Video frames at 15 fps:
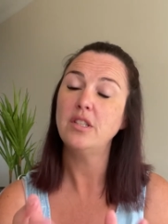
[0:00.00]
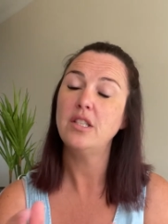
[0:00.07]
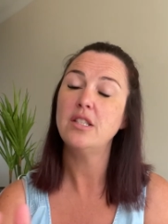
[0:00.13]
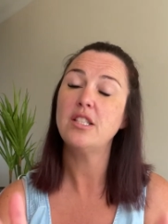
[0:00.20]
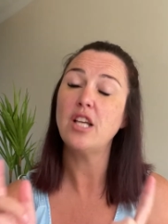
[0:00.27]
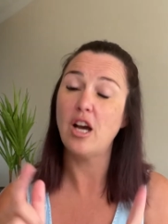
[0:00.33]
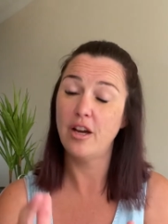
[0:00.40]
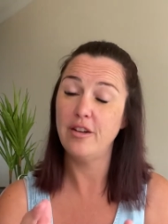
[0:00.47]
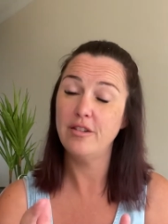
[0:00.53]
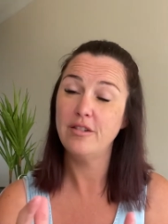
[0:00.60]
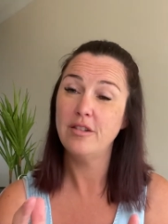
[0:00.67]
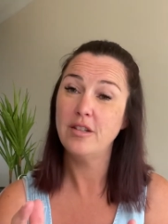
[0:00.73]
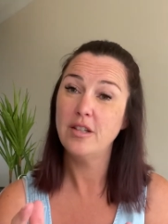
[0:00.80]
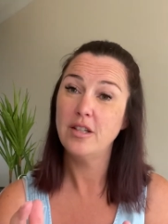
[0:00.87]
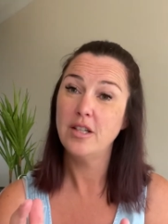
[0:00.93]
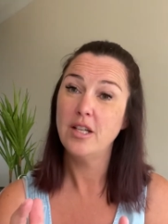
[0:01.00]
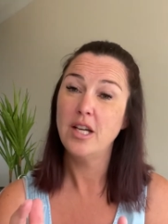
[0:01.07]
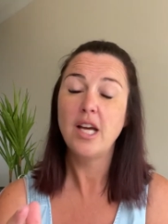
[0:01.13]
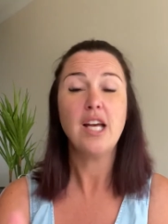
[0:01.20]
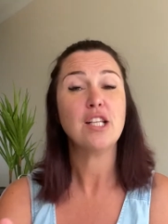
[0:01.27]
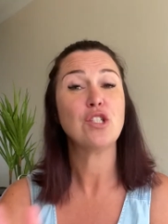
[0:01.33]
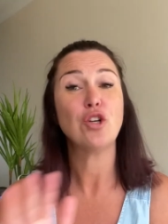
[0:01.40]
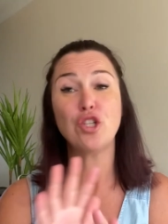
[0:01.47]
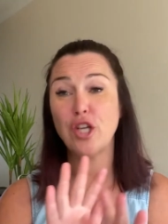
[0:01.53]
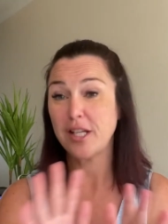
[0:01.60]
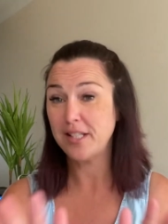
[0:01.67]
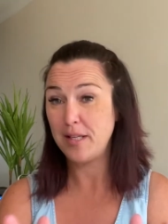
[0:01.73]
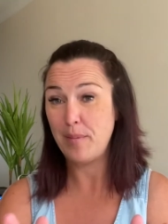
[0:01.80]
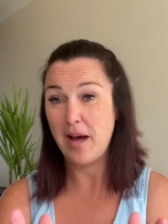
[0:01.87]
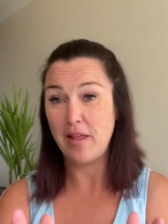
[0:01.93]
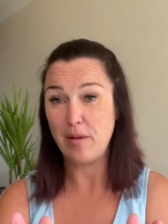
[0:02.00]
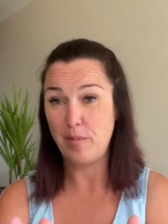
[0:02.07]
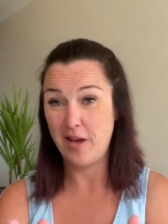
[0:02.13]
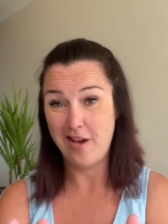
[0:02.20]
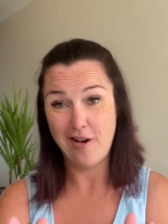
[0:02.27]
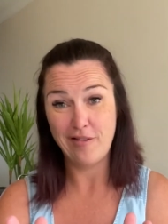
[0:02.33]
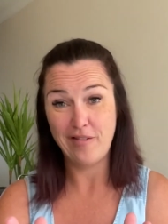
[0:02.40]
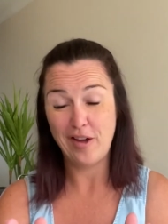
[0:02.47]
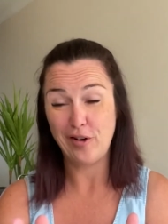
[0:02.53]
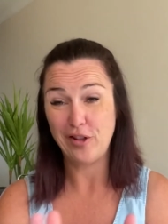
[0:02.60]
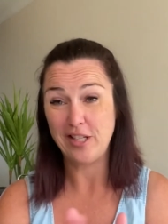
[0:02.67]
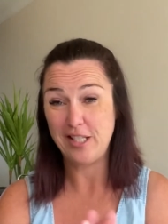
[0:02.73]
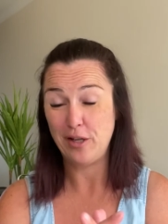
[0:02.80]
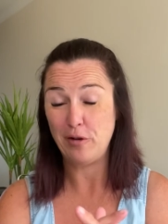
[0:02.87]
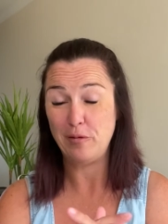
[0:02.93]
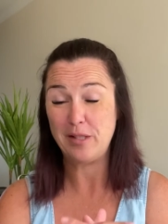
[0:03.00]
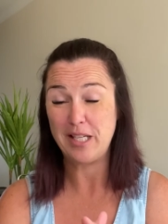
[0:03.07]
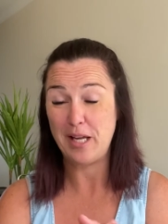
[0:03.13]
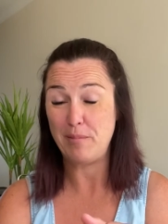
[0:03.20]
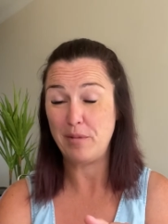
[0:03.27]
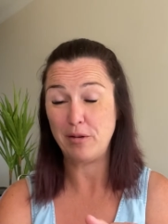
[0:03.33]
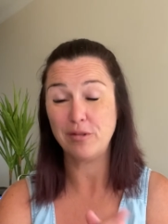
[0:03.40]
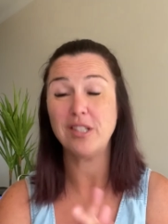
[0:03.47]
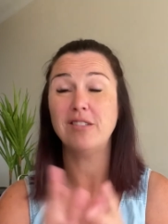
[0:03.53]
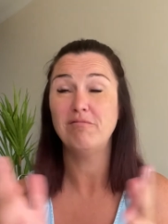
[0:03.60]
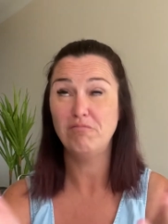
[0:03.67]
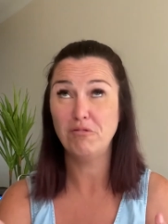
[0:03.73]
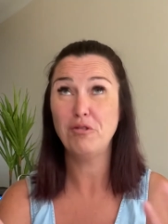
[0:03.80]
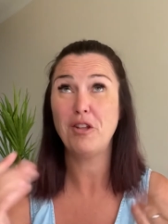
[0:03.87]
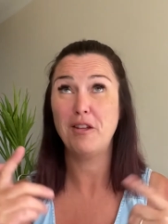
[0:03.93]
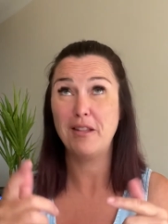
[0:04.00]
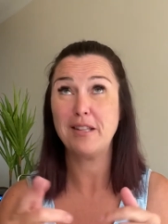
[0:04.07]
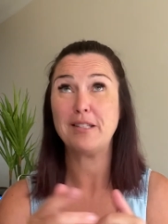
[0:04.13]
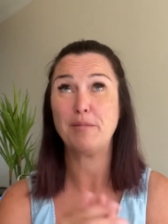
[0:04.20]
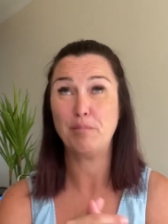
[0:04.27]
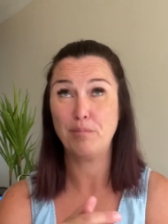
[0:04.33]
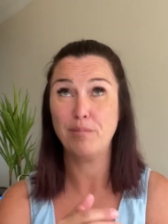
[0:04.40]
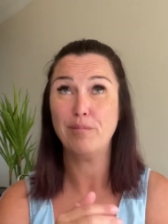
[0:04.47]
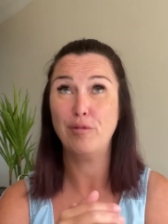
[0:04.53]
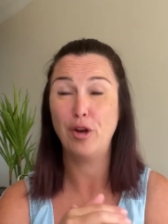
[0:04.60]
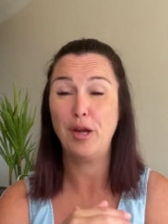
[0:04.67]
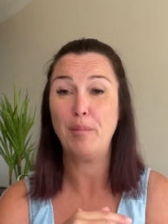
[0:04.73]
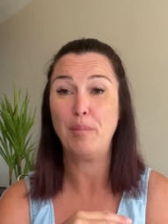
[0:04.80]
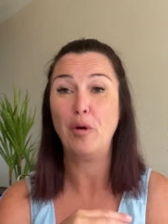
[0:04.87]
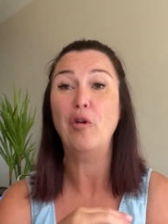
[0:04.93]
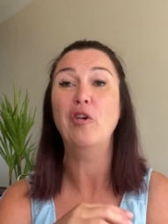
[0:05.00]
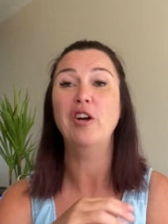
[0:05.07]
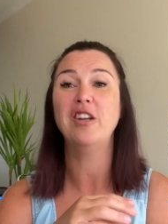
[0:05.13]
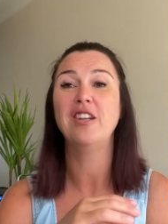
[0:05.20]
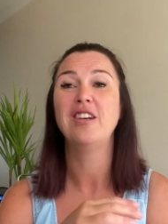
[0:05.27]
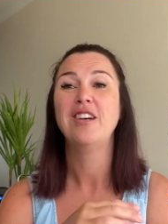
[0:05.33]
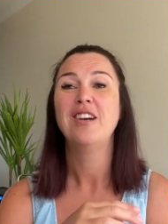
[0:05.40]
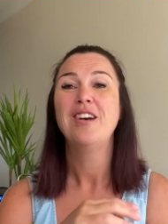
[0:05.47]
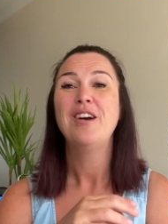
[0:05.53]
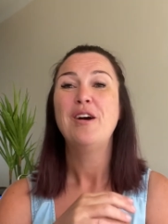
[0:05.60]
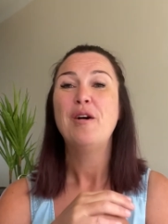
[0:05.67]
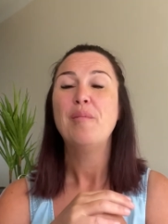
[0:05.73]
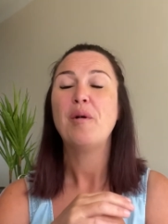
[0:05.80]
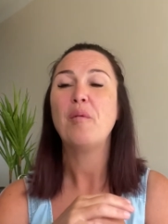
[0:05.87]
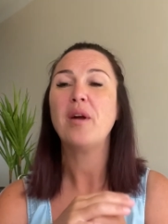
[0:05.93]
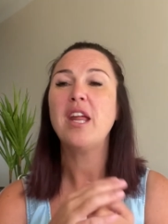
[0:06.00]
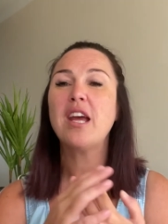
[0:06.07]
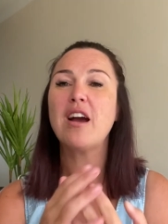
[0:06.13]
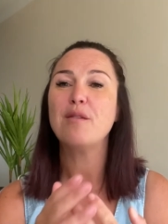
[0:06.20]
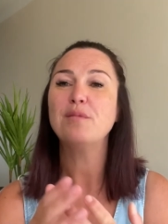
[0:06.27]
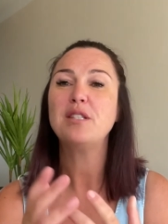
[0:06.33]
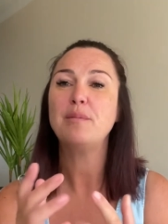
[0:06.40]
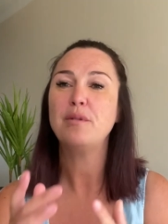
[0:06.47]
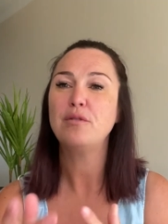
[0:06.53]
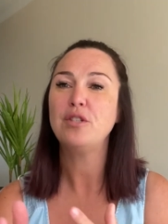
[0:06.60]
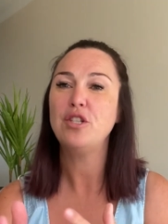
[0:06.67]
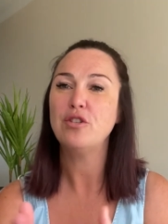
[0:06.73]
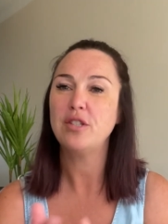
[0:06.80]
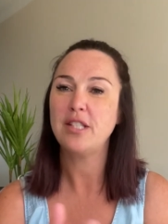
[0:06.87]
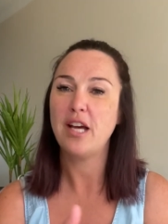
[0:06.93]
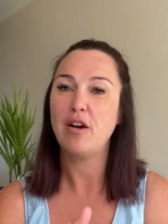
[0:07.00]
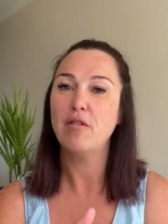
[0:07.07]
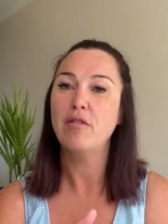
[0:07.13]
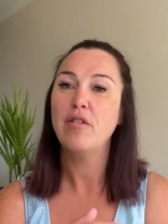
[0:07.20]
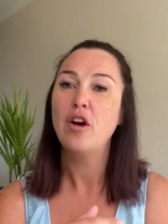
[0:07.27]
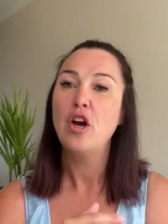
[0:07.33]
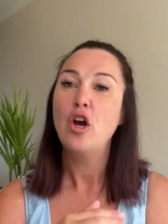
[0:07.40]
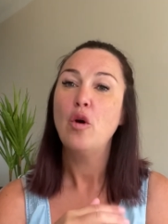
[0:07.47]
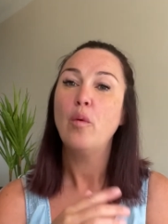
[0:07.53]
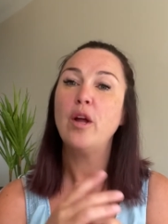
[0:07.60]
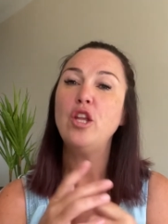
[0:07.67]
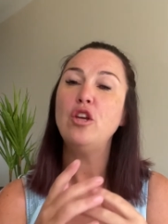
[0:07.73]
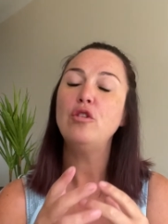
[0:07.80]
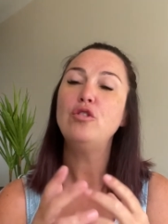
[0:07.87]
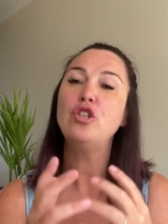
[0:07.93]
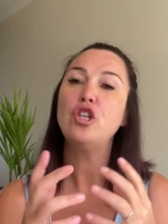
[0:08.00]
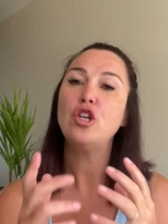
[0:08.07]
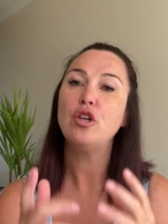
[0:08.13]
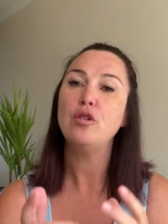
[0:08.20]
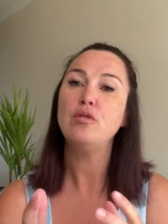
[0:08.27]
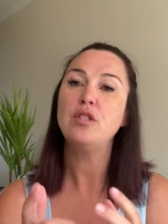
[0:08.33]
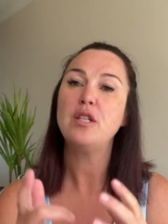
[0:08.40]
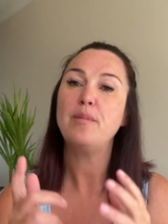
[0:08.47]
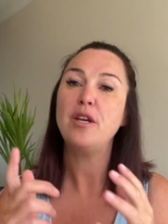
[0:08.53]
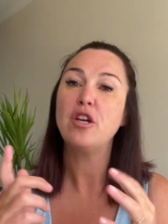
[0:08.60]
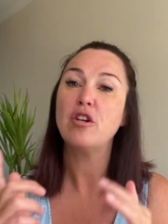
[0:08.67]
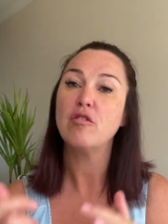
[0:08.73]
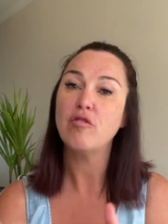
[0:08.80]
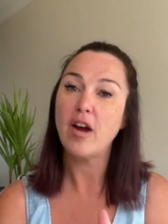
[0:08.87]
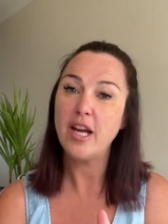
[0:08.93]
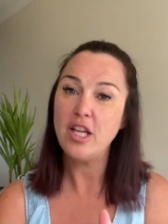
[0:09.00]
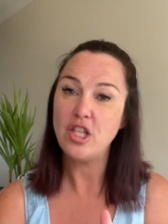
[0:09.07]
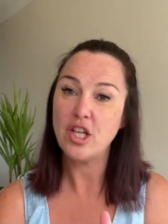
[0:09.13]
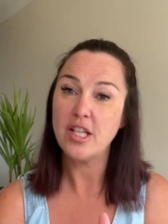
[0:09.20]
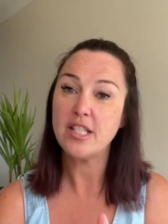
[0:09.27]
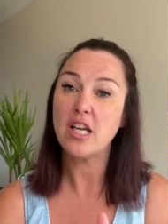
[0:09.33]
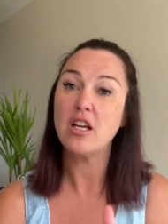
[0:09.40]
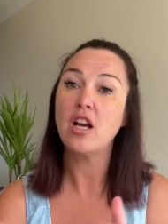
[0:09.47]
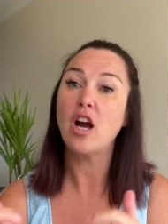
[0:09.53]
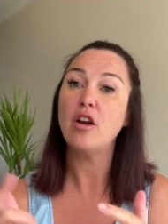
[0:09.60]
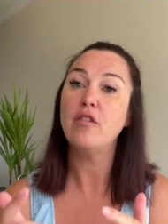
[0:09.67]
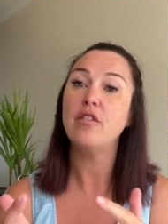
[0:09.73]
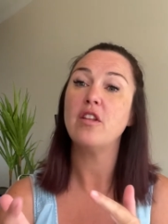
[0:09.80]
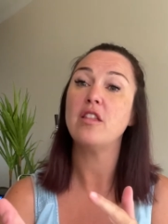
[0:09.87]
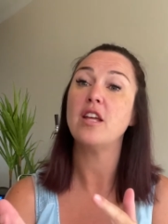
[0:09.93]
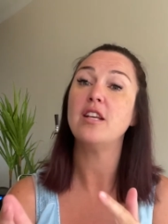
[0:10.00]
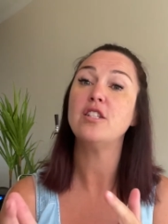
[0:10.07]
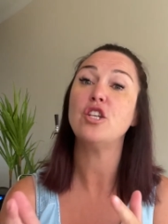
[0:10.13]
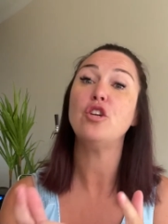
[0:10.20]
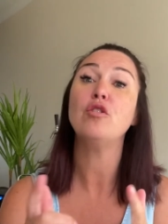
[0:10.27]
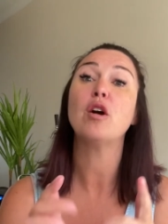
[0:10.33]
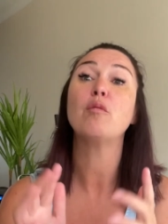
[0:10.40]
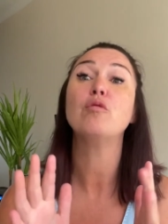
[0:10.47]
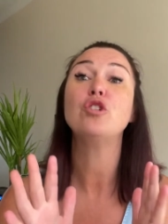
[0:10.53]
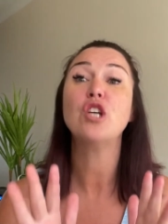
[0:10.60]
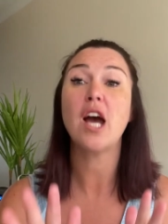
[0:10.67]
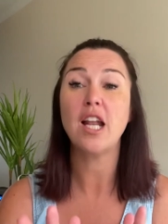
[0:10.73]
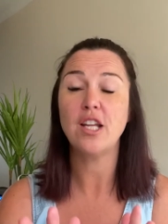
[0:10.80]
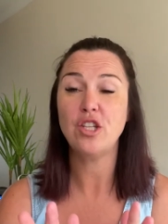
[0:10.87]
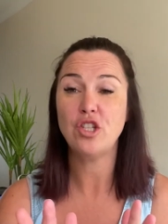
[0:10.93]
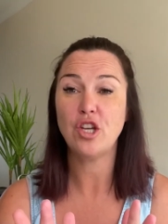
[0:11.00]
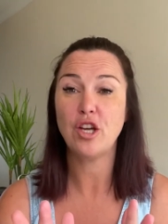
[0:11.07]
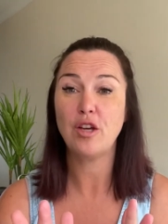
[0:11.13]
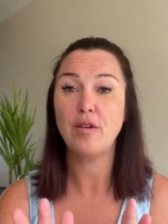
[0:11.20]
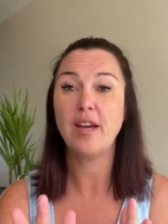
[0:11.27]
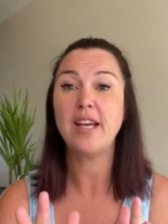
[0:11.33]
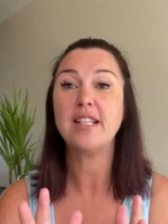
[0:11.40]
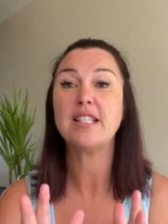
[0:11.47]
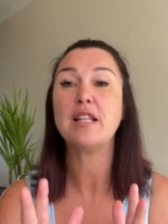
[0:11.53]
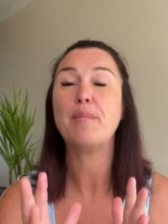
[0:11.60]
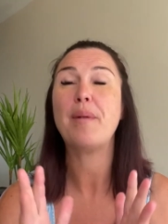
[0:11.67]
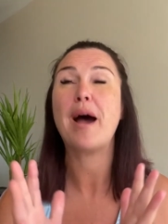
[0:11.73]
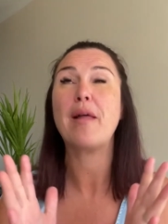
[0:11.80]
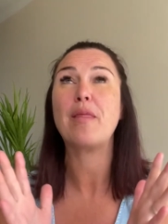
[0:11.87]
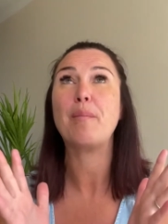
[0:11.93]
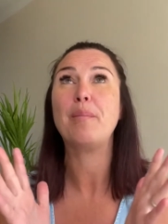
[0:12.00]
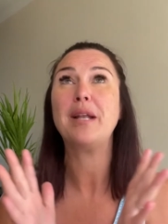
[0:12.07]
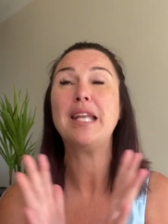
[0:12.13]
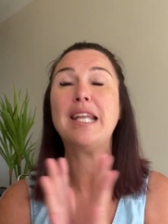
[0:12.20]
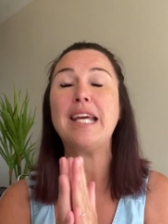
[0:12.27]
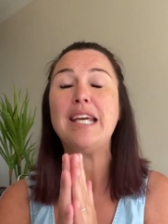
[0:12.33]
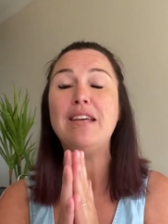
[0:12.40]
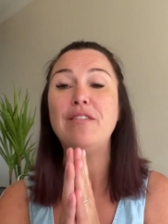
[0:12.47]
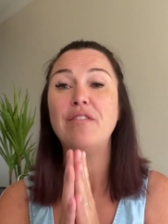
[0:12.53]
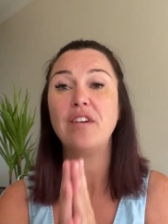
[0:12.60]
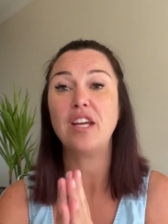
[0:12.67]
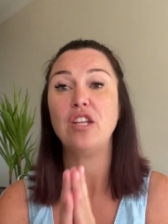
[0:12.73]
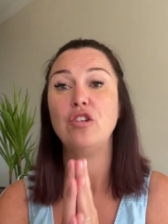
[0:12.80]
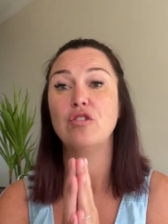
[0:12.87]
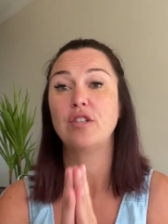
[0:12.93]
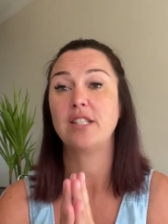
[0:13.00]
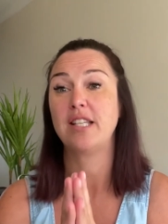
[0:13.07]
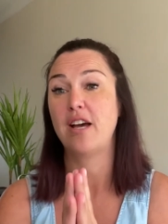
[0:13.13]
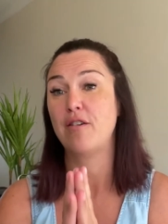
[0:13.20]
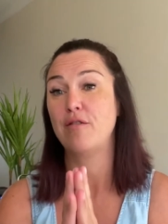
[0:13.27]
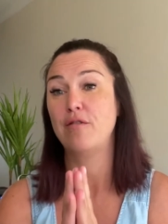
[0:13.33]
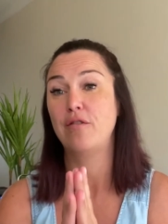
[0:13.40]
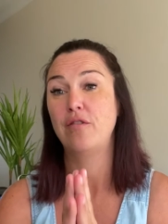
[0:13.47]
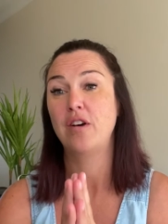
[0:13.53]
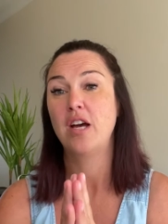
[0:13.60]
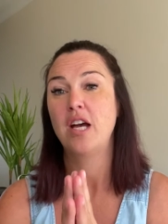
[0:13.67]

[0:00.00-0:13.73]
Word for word: So, it's not just about the PRV or the team building, although that's pretty important. But when it comes to building yourself, when you choose to be courageous and go for the things that you know will challenge you, it's about the belief in yourself